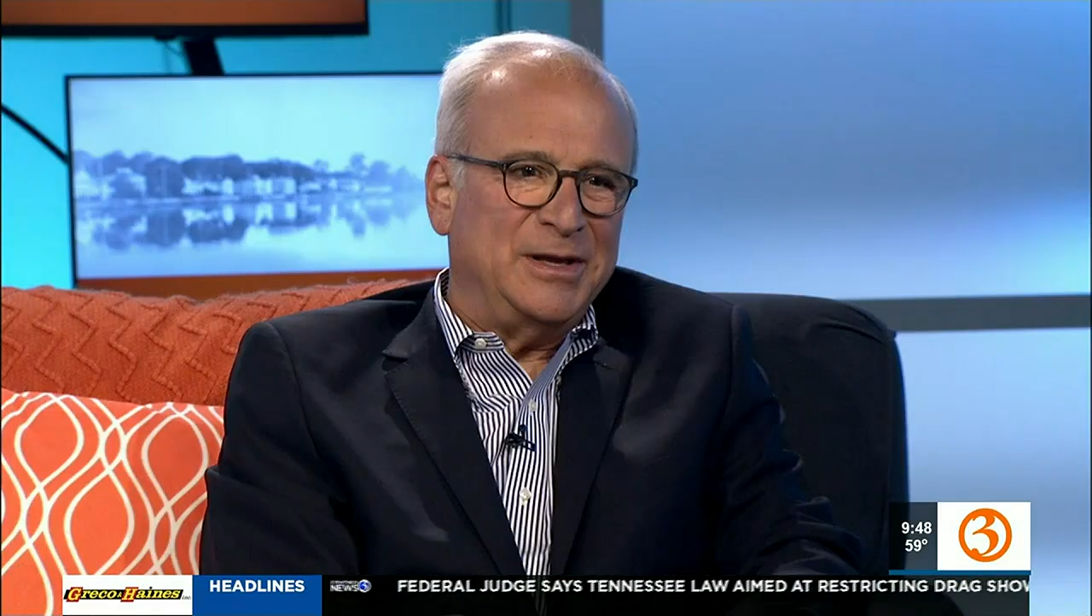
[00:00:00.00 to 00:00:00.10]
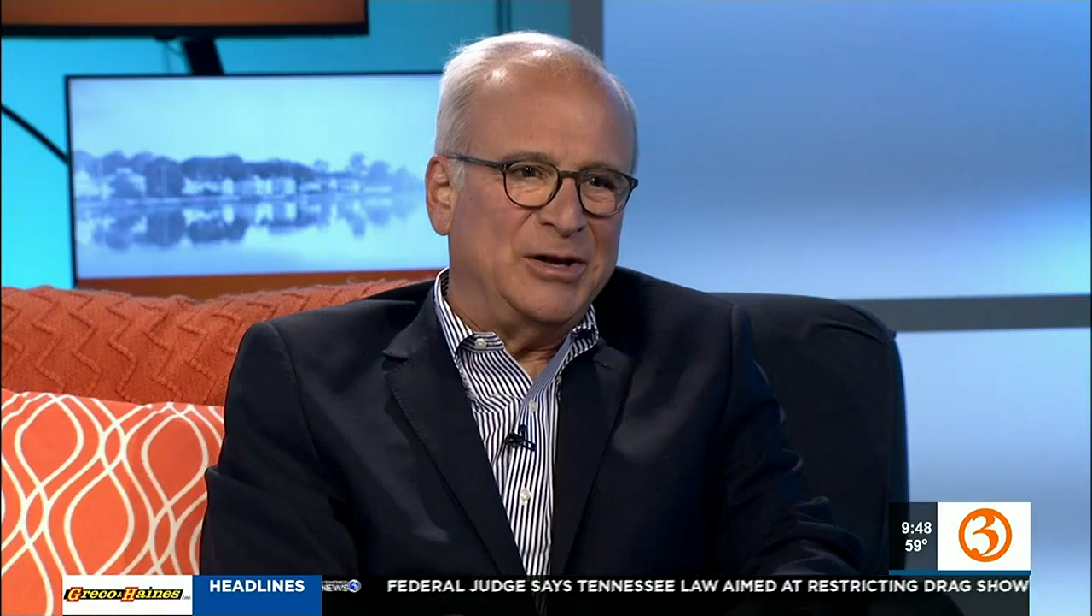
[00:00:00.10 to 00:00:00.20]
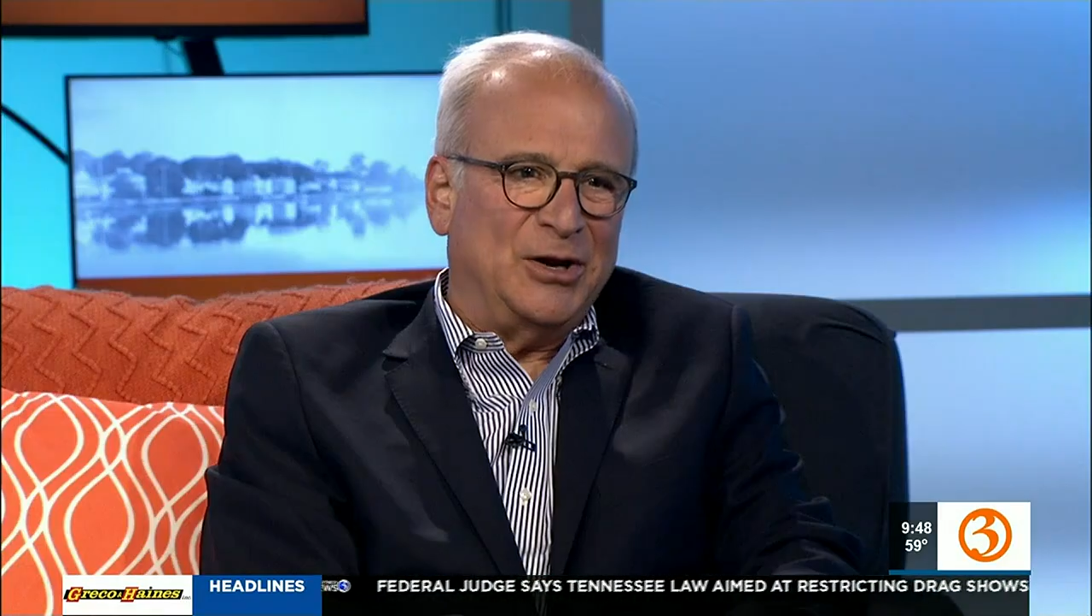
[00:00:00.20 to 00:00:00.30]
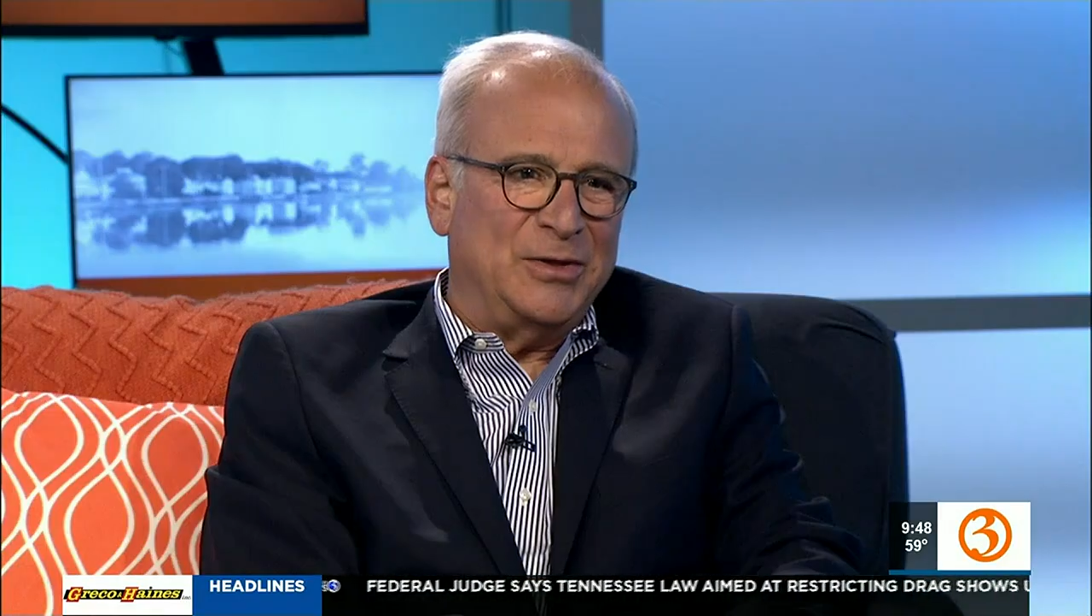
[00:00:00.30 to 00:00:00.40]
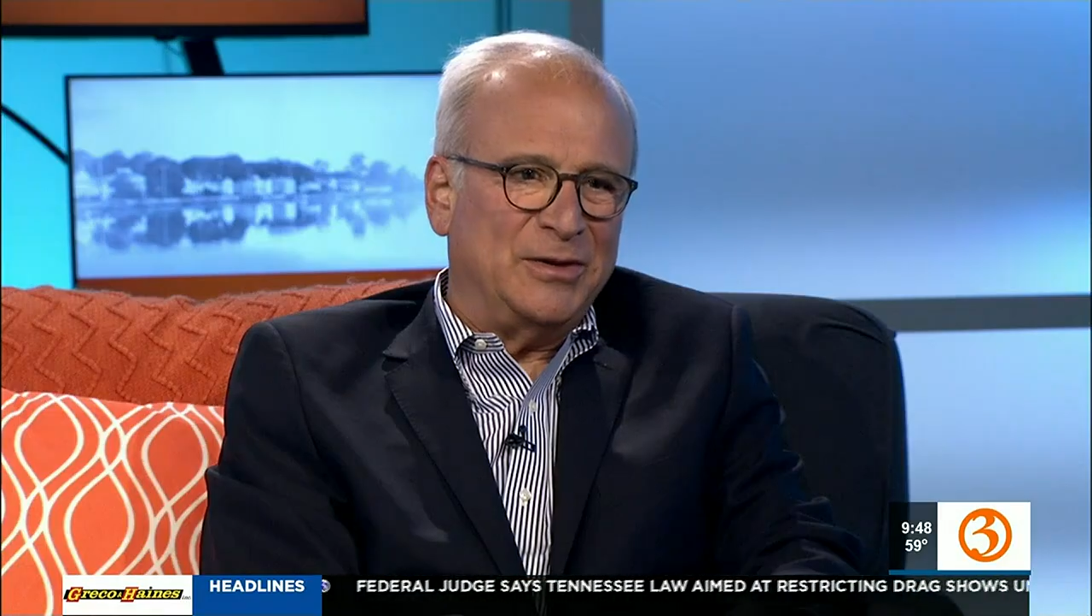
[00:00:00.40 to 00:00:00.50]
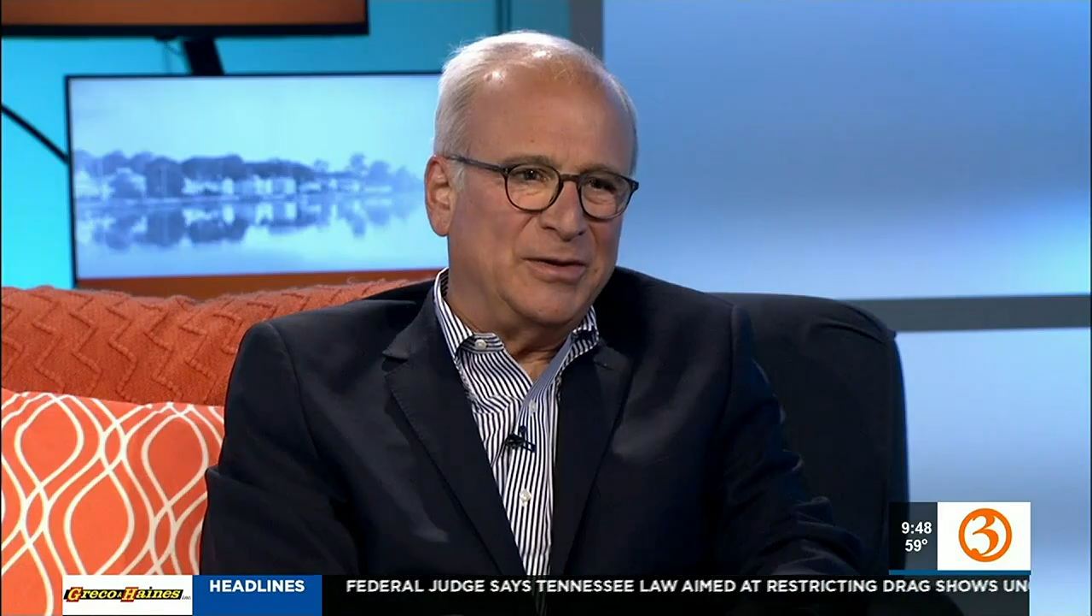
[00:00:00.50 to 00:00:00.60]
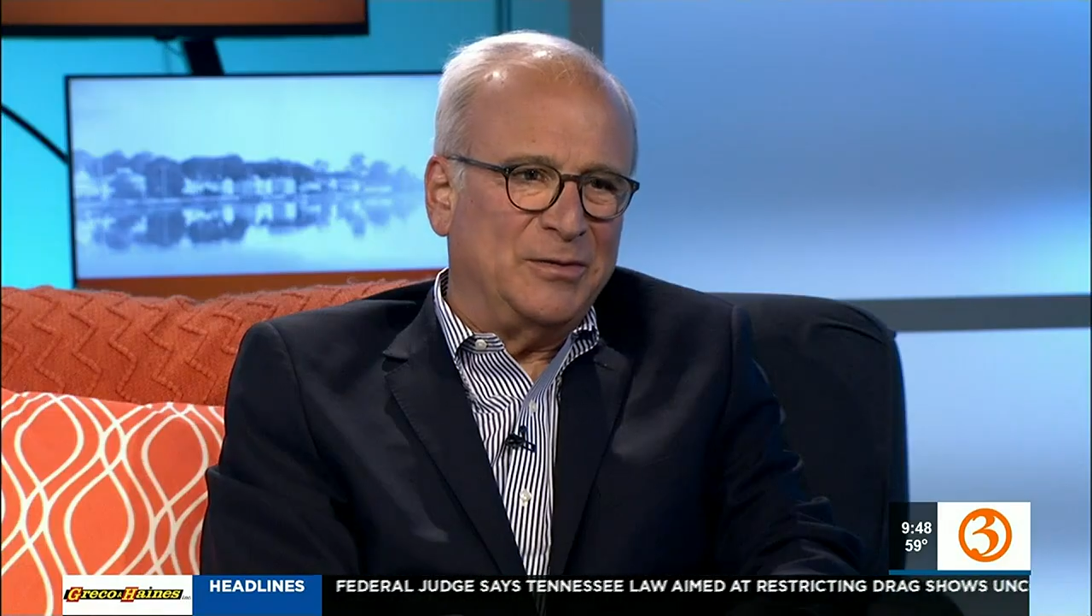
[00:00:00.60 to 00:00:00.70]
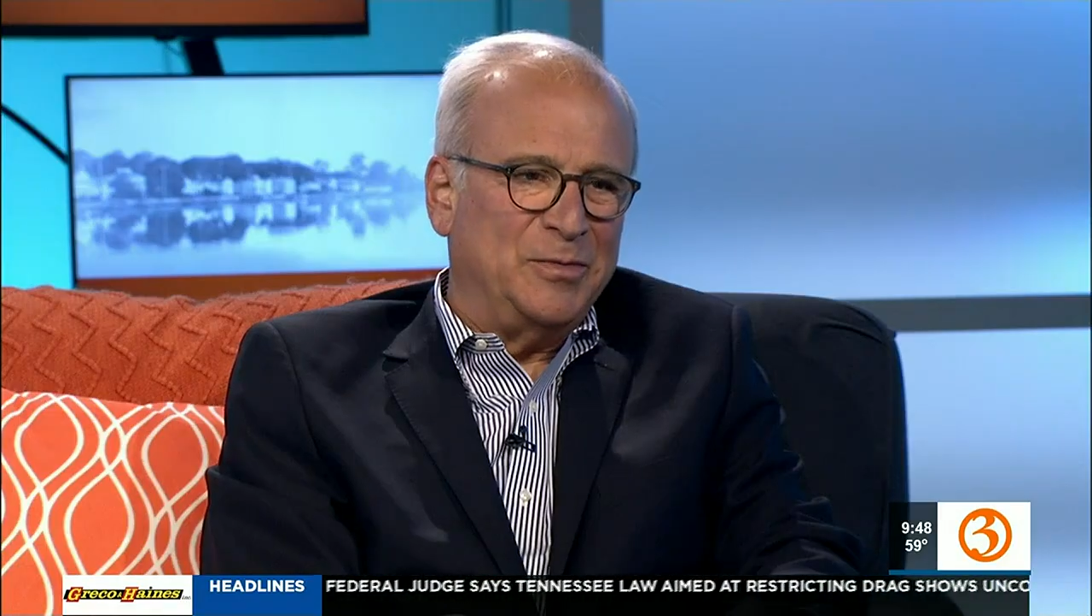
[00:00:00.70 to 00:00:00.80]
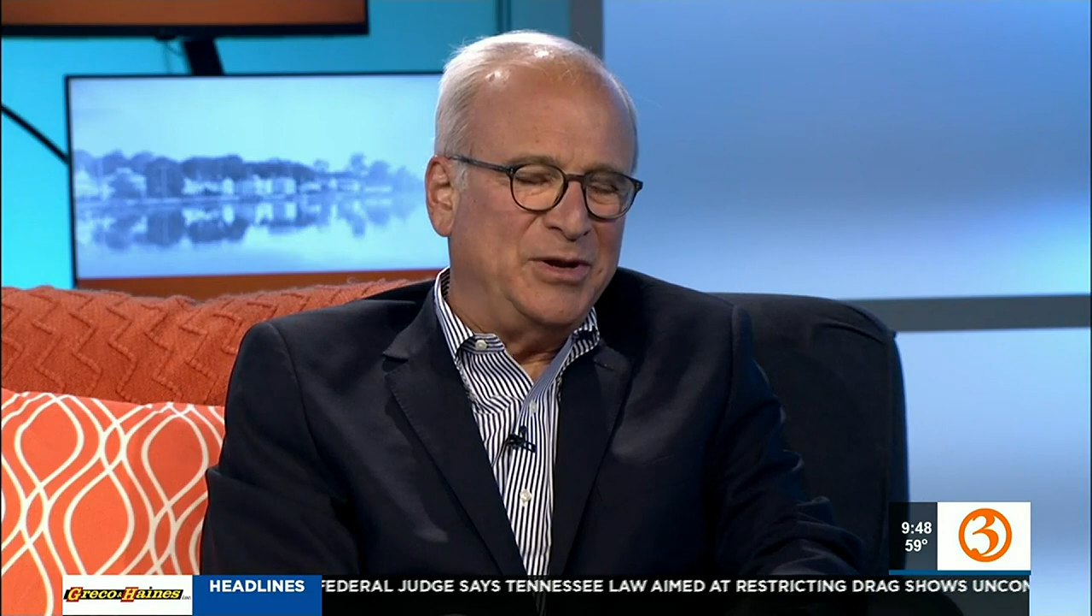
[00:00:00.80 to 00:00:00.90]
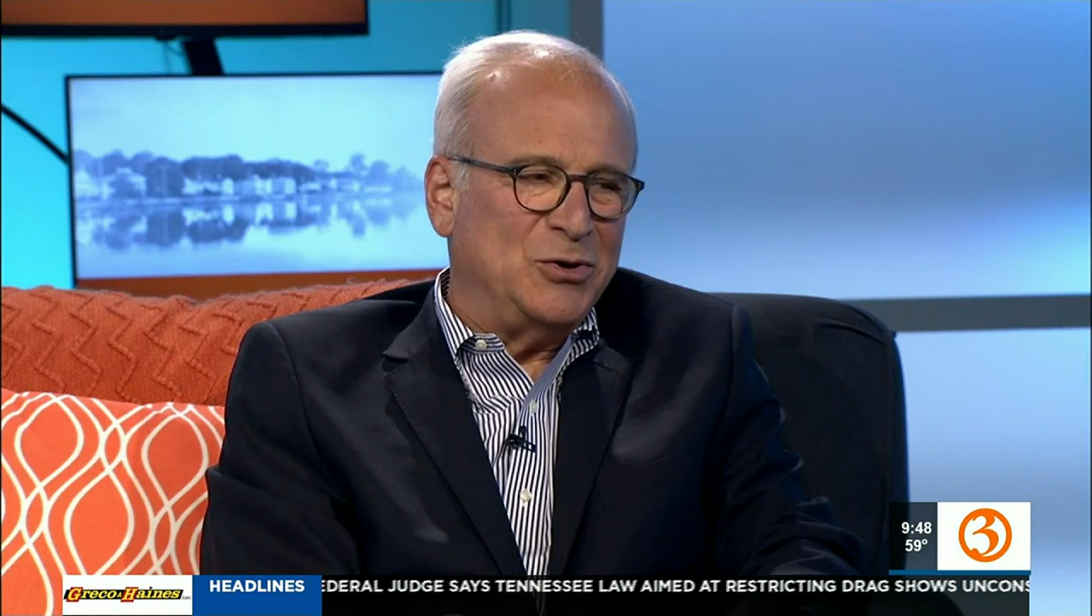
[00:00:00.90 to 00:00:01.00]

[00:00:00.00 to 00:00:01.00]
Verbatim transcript: you know there there'll be